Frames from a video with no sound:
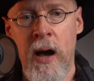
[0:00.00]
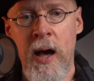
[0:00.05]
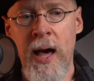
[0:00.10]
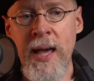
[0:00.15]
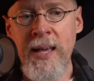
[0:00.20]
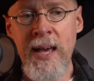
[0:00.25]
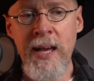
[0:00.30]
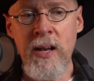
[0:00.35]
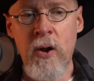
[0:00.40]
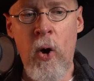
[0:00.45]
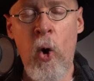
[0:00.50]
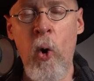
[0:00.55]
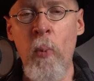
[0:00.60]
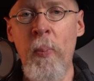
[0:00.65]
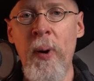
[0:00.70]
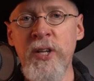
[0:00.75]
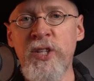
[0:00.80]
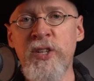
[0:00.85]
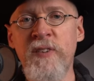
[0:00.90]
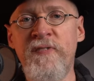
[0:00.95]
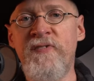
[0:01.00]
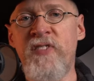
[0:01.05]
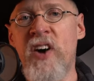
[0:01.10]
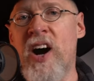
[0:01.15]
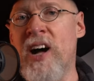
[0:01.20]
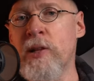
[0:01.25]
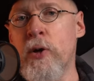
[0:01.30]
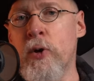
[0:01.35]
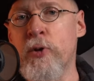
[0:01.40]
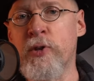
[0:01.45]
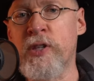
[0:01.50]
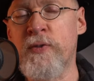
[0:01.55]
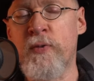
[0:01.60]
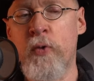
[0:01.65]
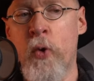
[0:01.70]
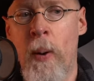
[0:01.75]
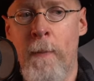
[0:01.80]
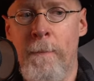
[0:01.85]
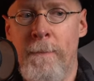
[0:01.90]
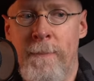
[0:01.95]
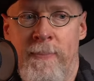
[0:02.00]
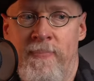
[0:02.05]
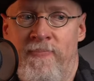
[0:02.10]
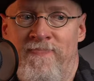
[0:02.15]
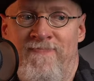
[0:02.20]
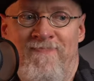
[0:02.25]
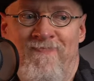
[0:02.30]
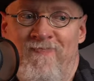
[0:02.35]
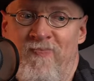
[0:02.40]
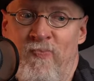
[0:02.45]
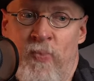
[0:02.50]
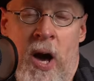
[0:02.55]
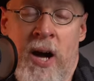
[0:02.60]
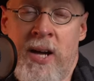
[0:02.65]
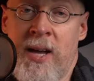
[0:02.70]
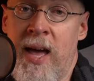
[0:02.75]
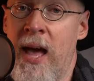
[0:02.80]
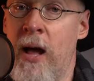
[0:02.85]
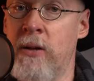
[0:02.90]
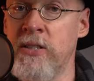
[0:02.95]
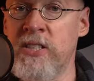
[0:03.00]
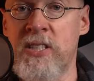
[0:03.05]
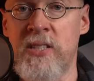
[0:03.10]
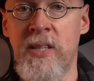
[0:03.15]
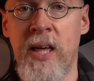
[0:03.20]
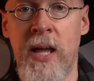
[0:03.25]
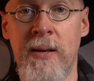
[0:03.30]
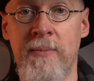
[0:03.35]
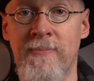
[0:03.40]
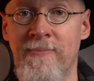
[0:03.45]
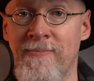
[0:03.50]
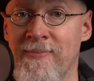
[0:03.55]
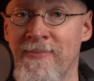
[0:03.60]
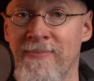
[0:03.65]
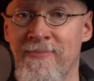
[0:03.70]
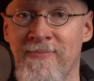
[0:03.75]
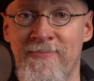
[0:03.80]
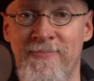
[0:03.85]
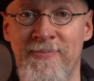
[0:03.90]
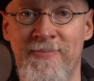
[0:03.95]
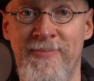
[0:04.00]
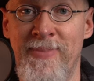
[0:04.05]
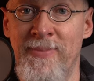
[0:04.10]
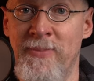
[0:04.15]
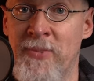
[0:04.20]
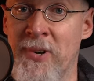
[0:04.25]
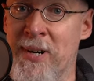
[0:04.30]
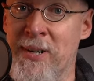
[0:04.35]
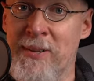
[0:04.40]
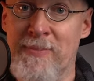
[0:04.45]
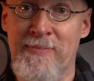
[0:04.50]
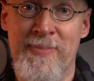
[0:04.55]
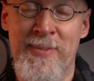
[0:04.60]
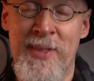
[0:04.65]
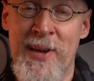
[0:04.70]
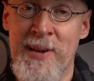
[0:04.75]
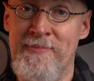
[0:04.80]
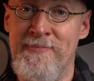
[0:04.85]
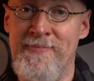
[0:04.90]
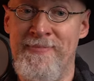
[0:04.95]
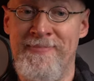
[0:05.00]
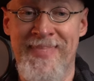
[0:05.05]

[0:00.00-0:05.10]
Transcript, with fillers: I get a whole bunch of follows from accounts that well, they